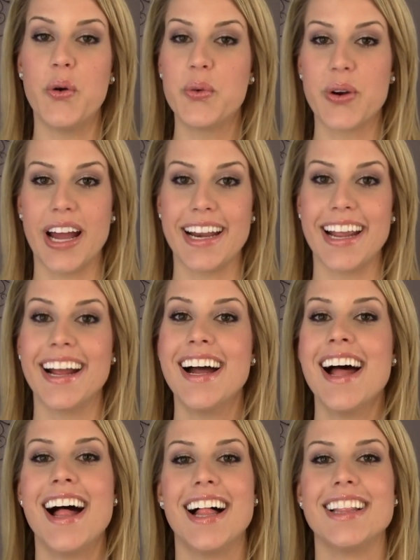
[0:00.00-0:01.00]
already
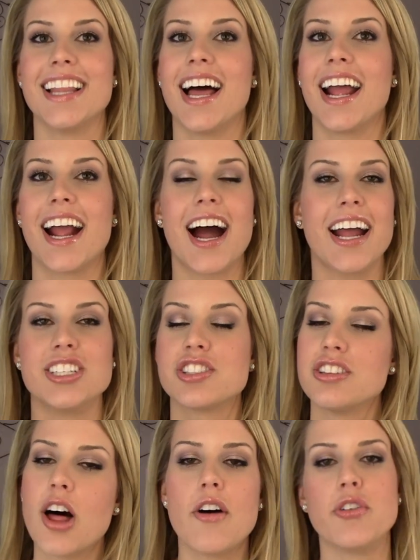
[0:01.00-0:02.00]
like, I
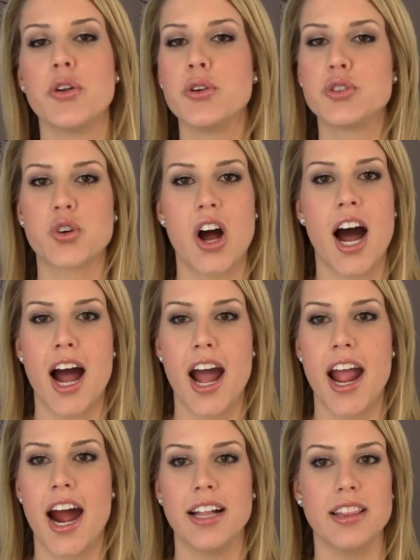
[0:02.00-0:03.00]
just love a neutral
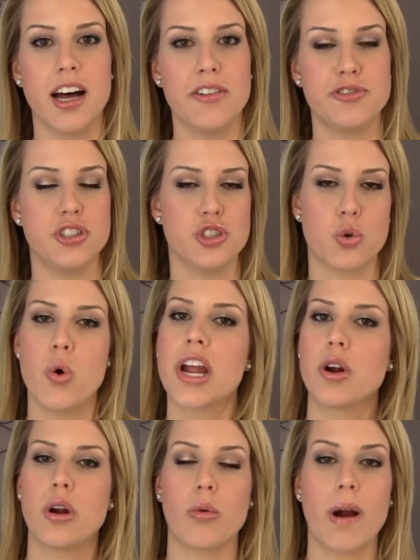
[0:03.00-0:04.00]
eye. I love to just
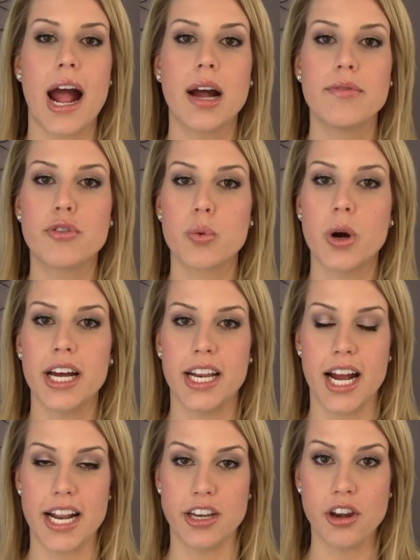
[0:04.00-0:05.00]
quick grab for
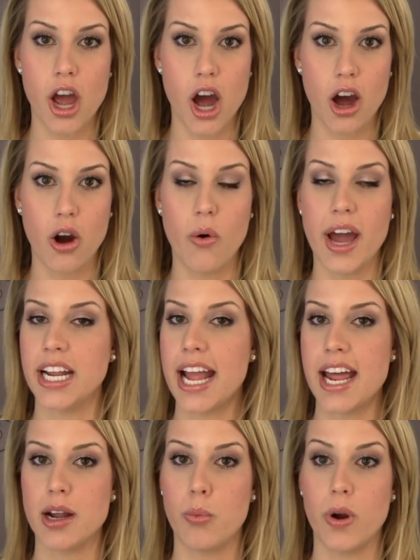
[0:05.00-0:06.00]
what I know and I
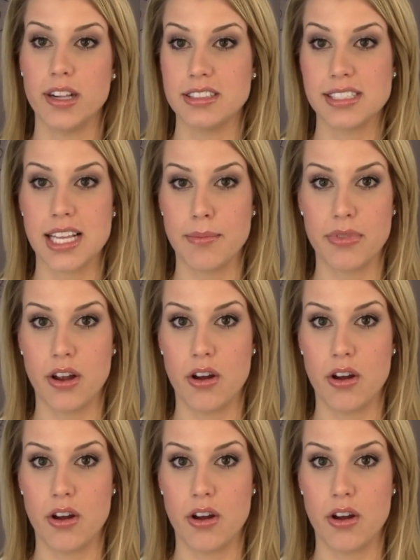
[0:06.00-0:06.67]
end up wearing the same